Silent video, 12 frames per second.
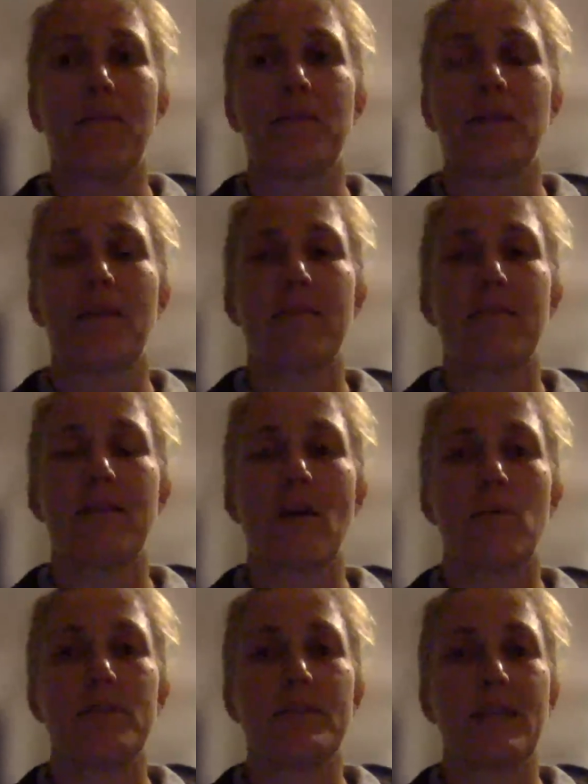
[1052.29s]
The other thing I
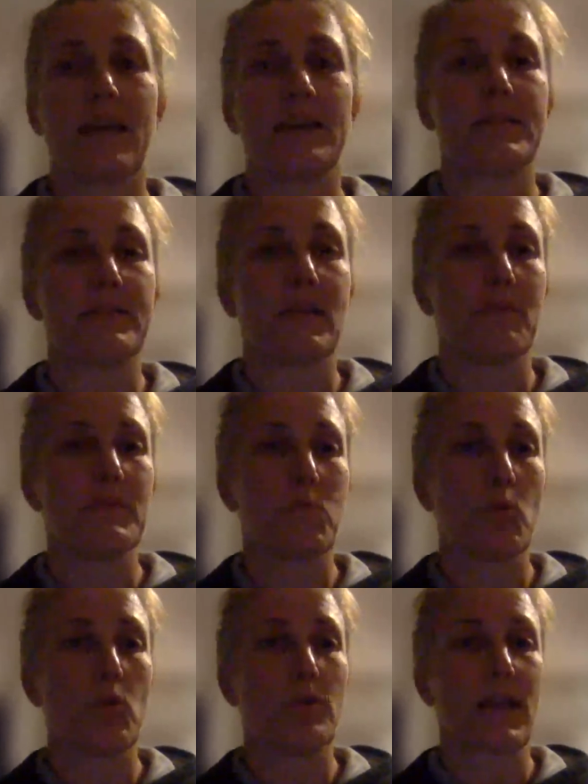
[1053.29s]
would say is some
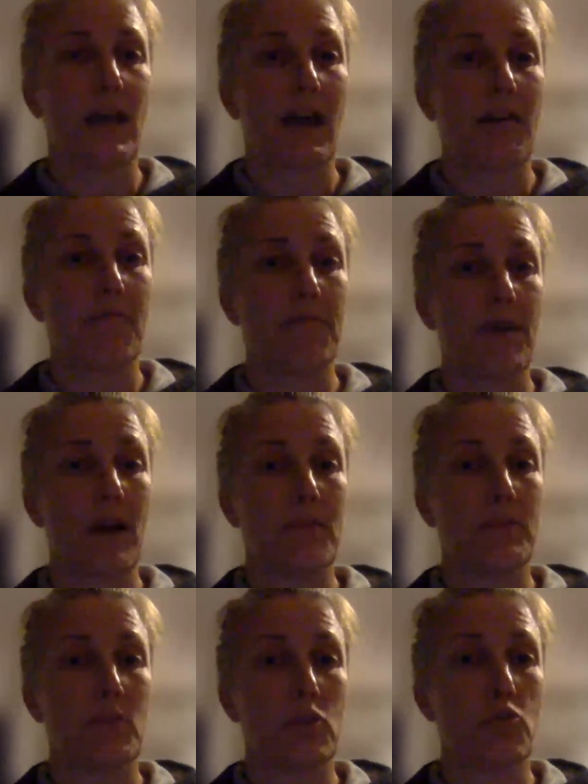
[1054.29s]
sports have
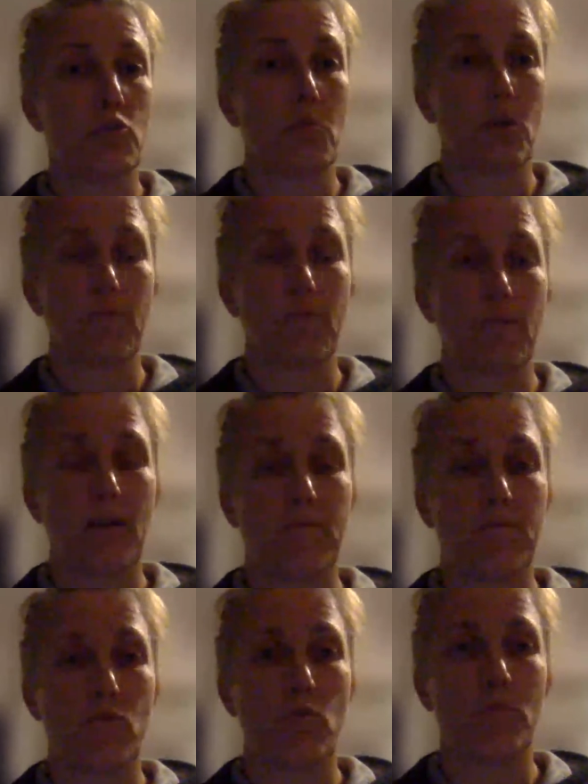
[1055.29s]
social and modified
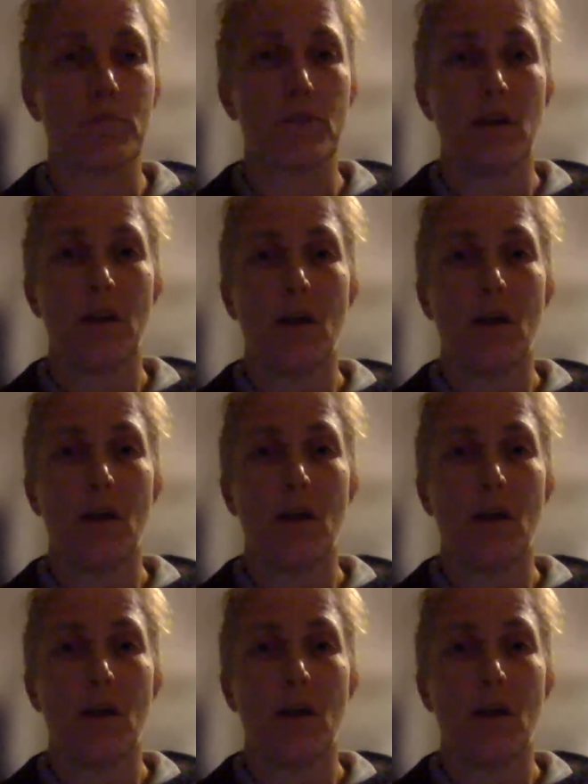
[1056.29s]
forms